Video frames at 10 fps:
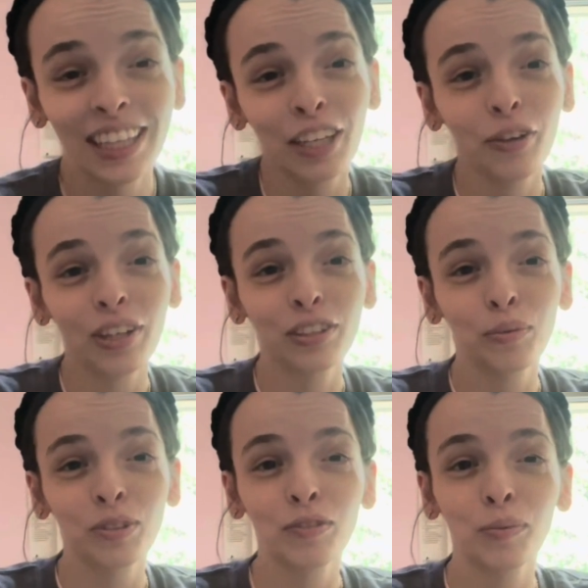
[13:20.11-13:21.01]
Thank you guys so
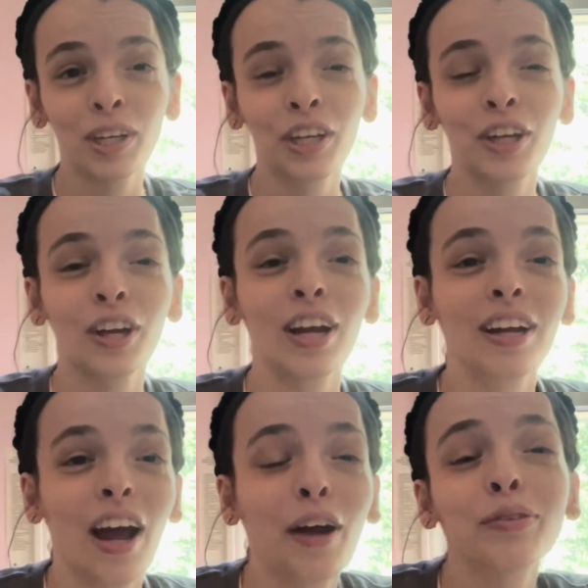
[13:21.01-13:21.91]
much for being here,
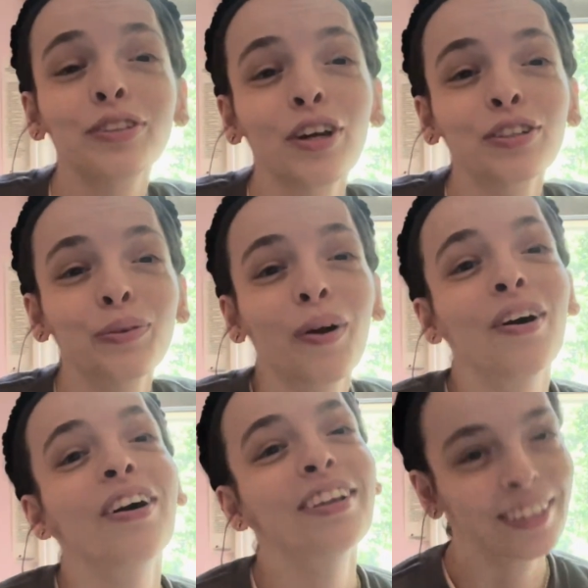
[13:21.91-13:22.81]
and I will talk to you
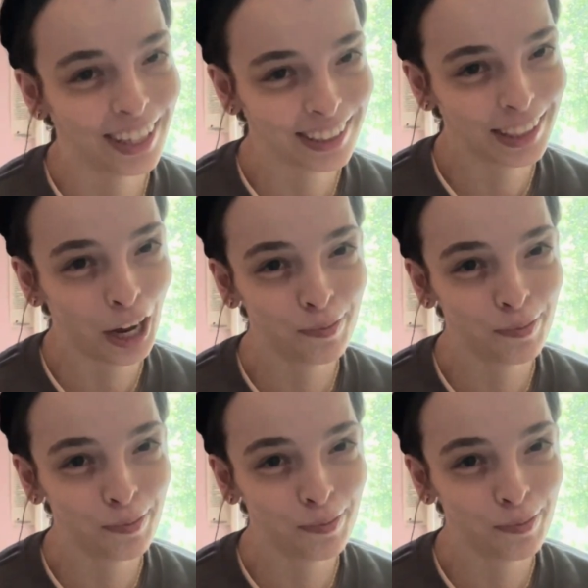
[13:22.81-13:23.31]
all next time.